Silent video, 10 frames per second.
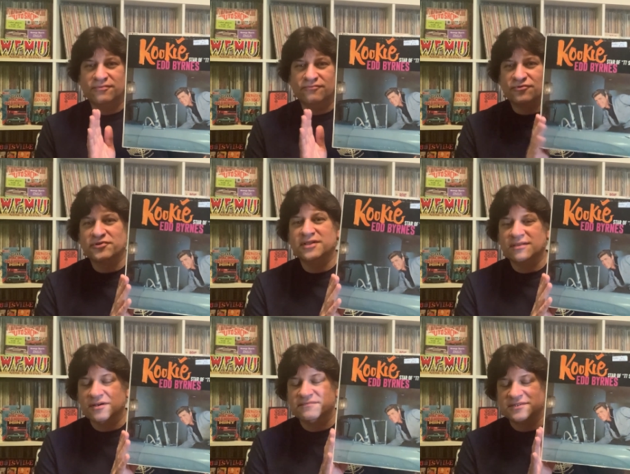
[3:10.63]
really
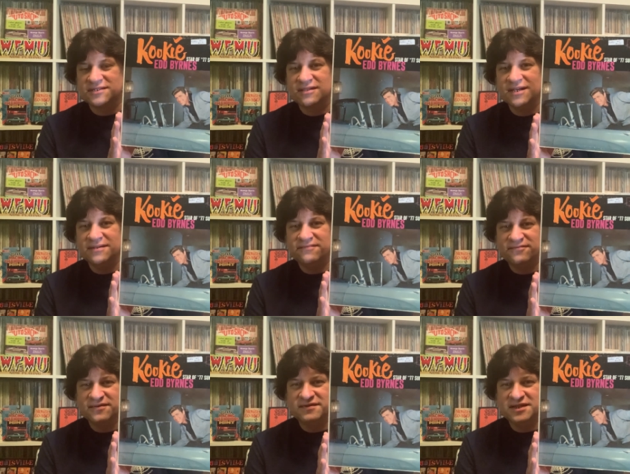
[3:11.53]
love this late
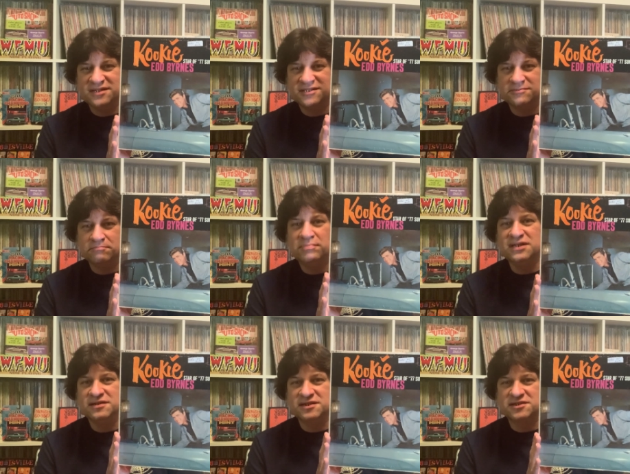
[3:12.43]
fifties
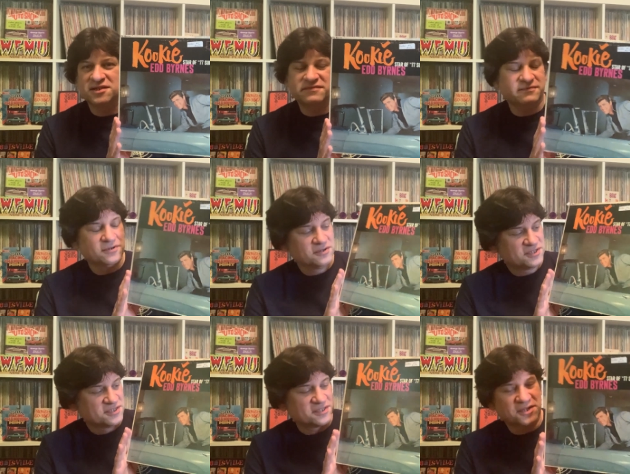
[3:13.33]
beatnik stuff, even though
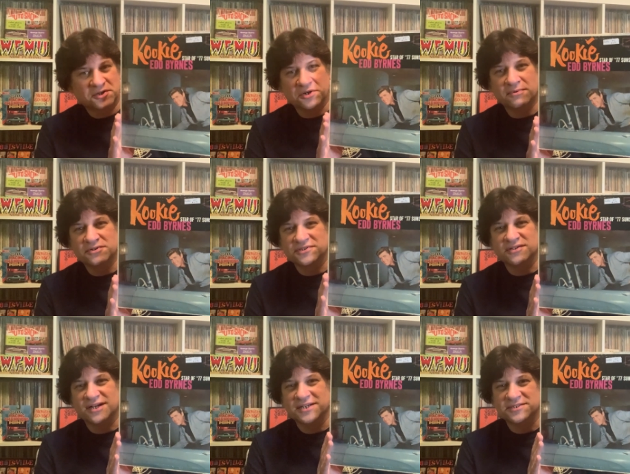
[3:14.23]
this is like
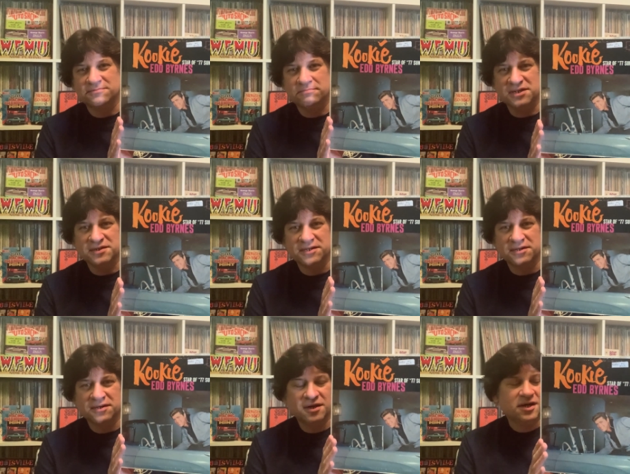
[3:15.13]
commercialized beatnik.
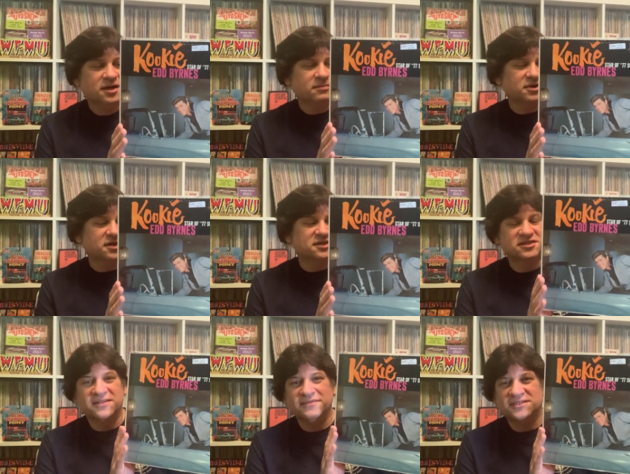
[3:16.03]
But uh,
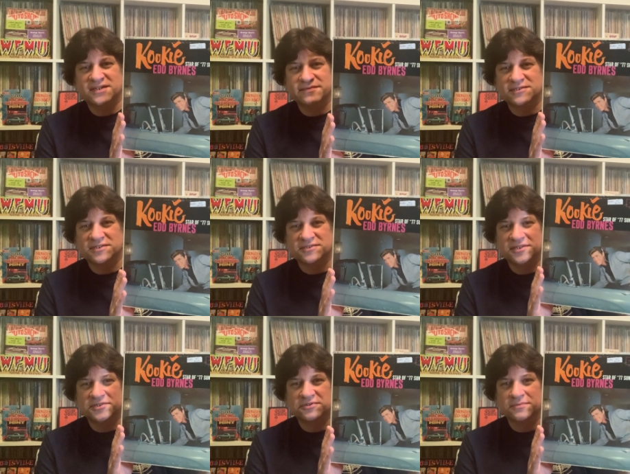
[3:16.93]
seventy-seven
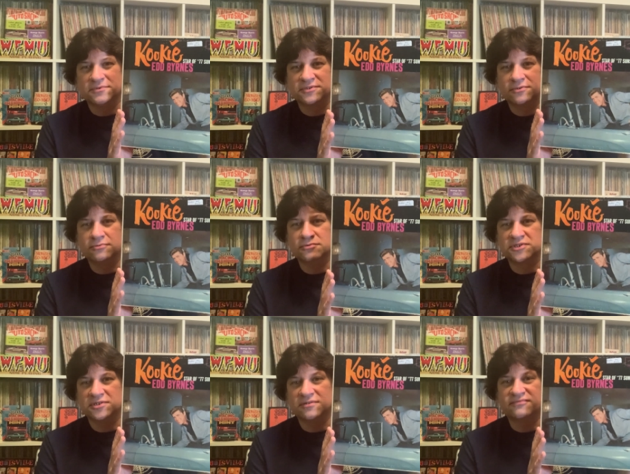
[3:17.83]
Sunset Strip was a cool
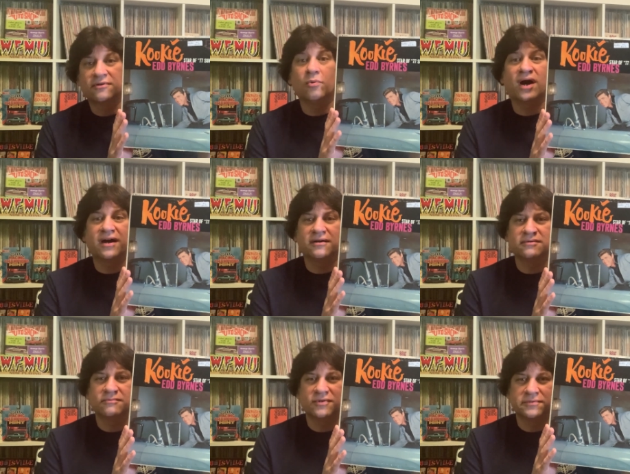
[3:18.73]
show. For a
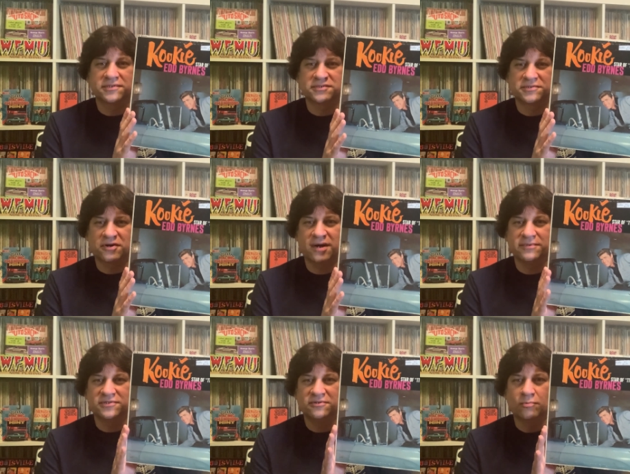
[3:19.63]
while, we were
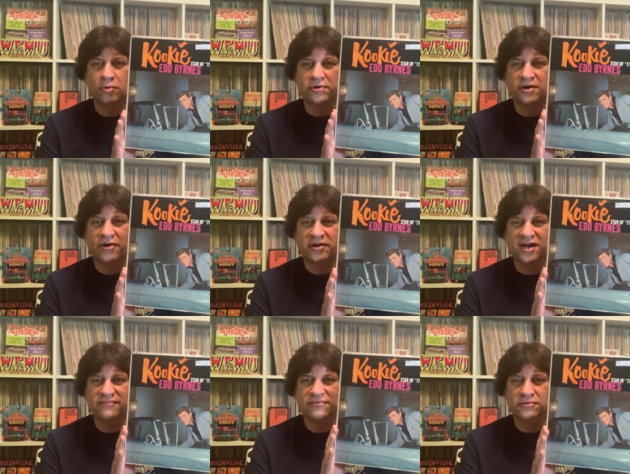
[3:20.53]
subscribing to the Warner
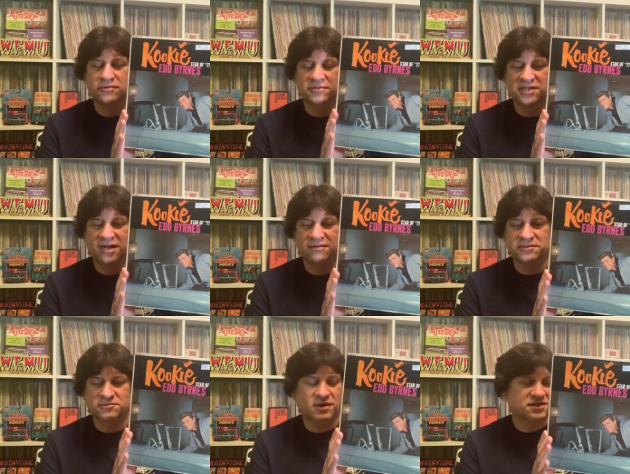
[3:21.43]
Archive Roku channel. I
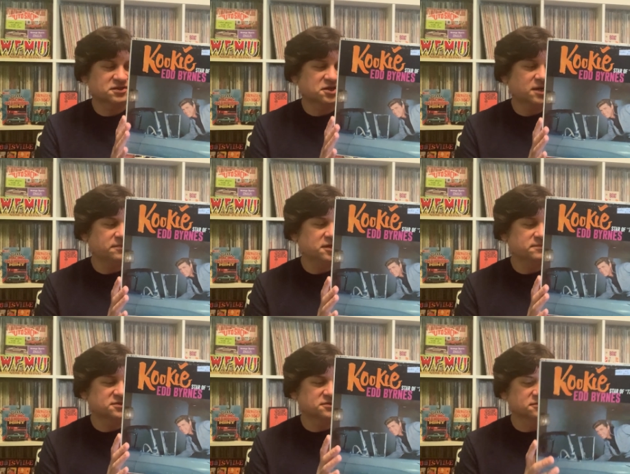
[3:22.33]
was watching a couple of
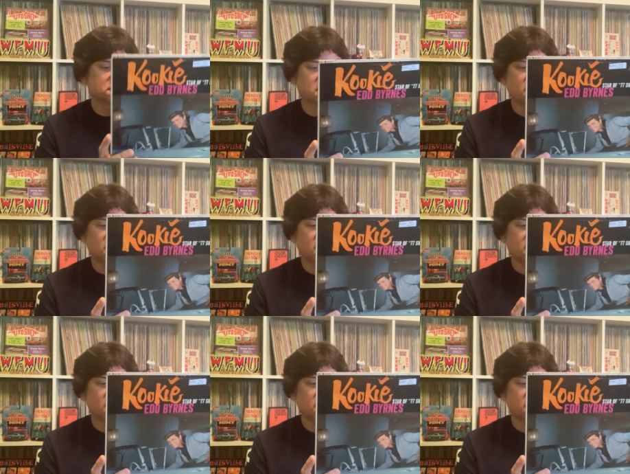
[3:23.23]
episodes.